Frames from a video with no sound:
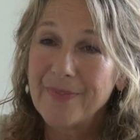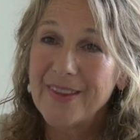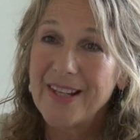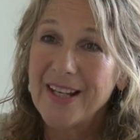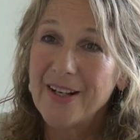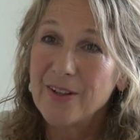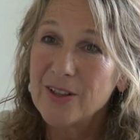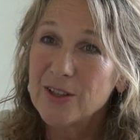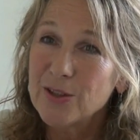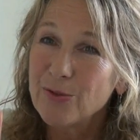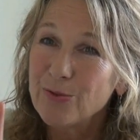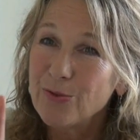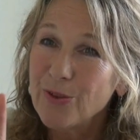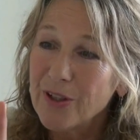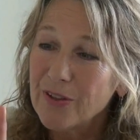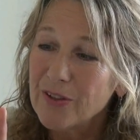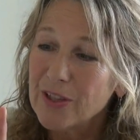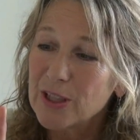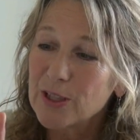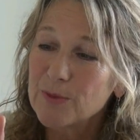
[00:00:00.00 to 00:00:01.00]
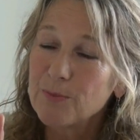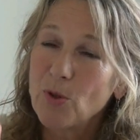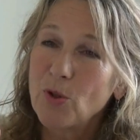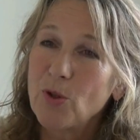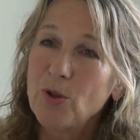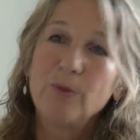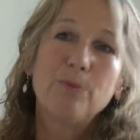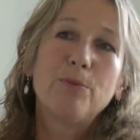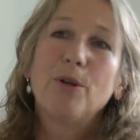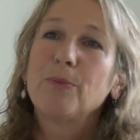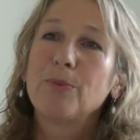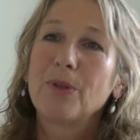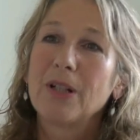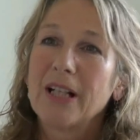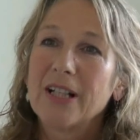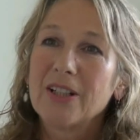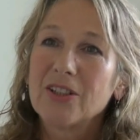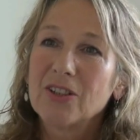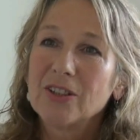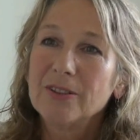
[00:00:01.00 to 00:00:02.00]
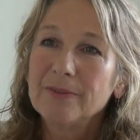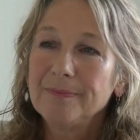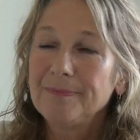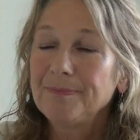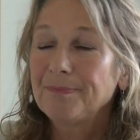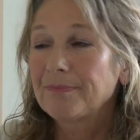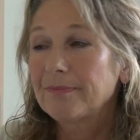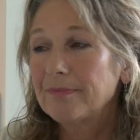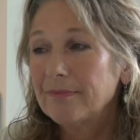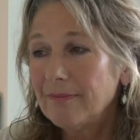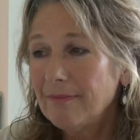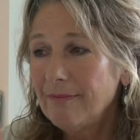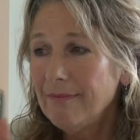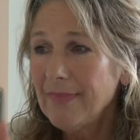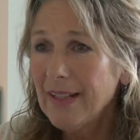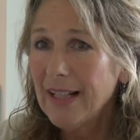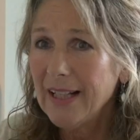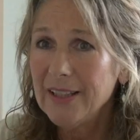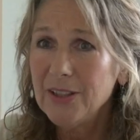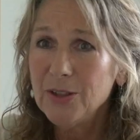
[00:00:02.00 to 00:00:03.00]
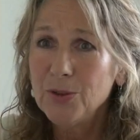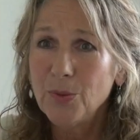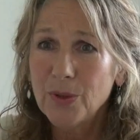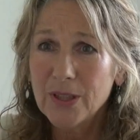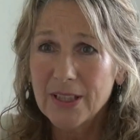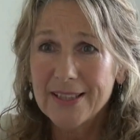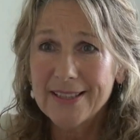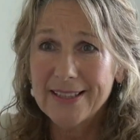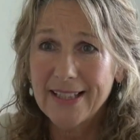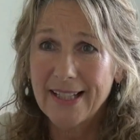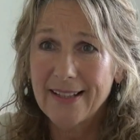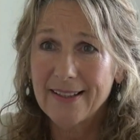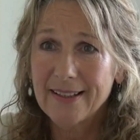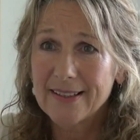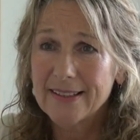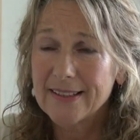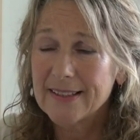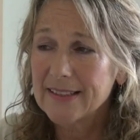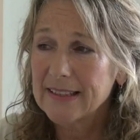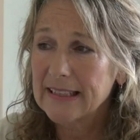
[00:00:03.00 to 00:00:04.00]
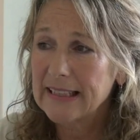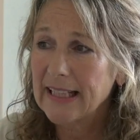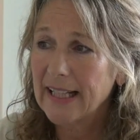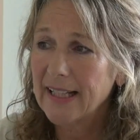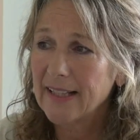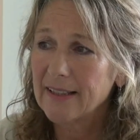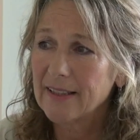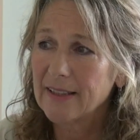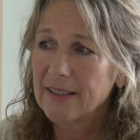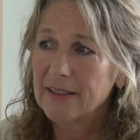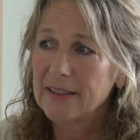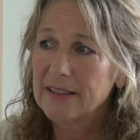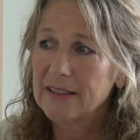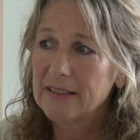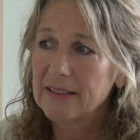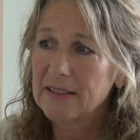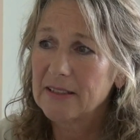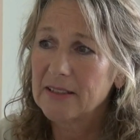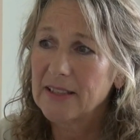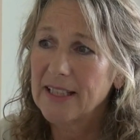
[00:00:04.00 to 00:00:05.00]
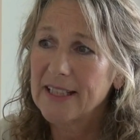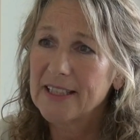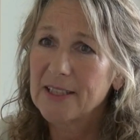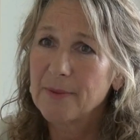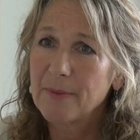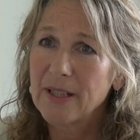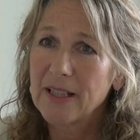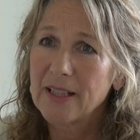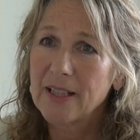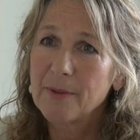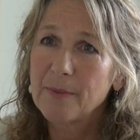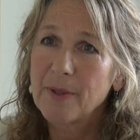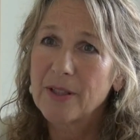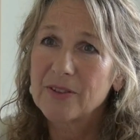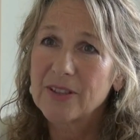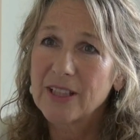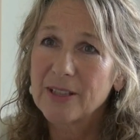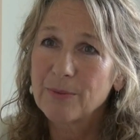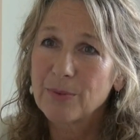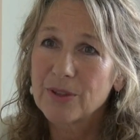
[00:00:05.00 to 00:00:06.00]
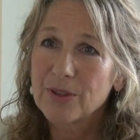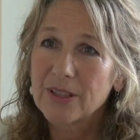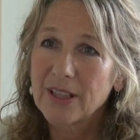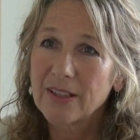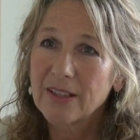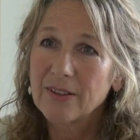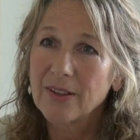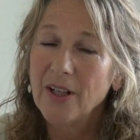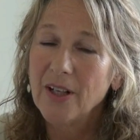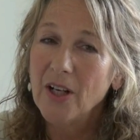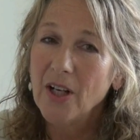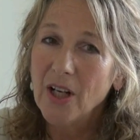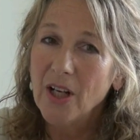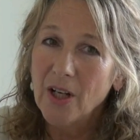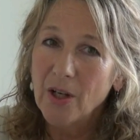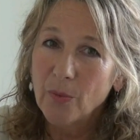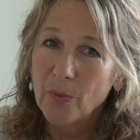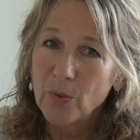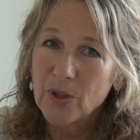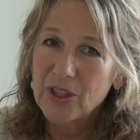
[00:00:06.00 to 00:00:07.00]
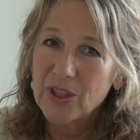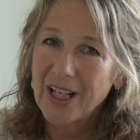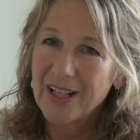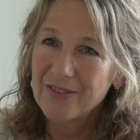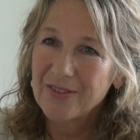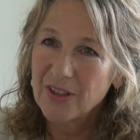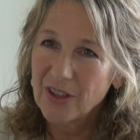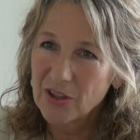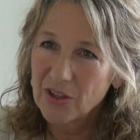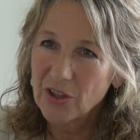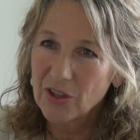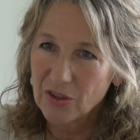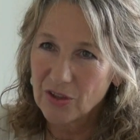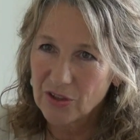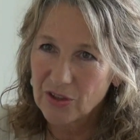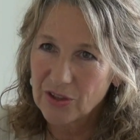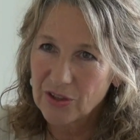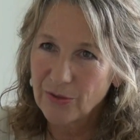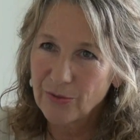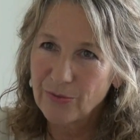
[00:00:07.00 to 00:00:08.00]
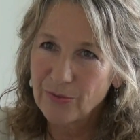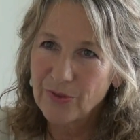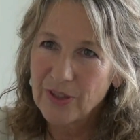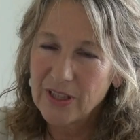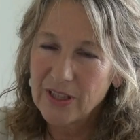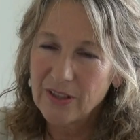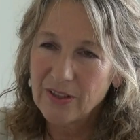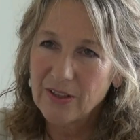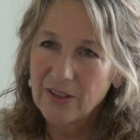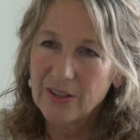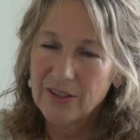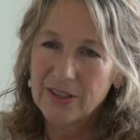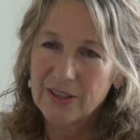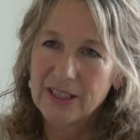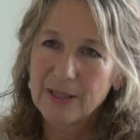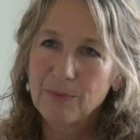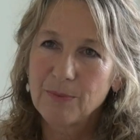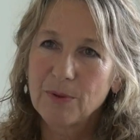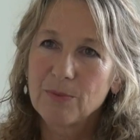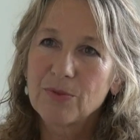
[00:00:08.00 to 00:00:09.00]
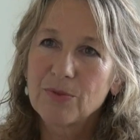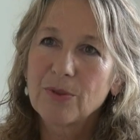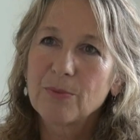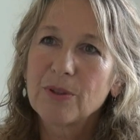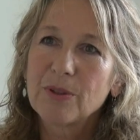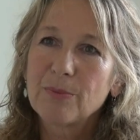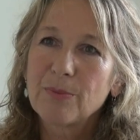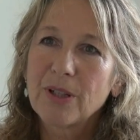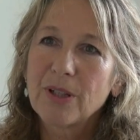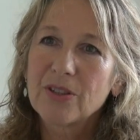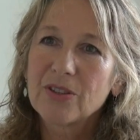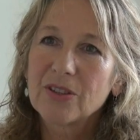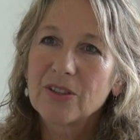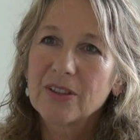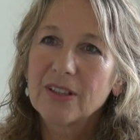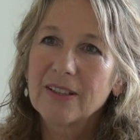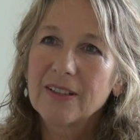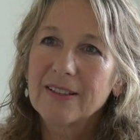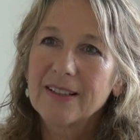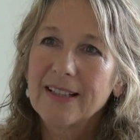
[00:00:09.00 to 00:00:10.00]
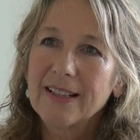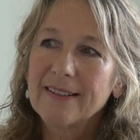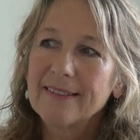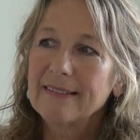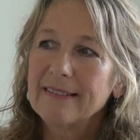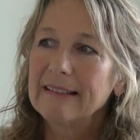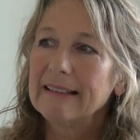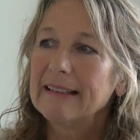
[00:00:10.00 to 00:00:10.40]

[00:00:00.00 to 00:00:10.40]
There is a very small population, I do want to say this, that it's estimated at about 10%, which have such severe symptoms from depression that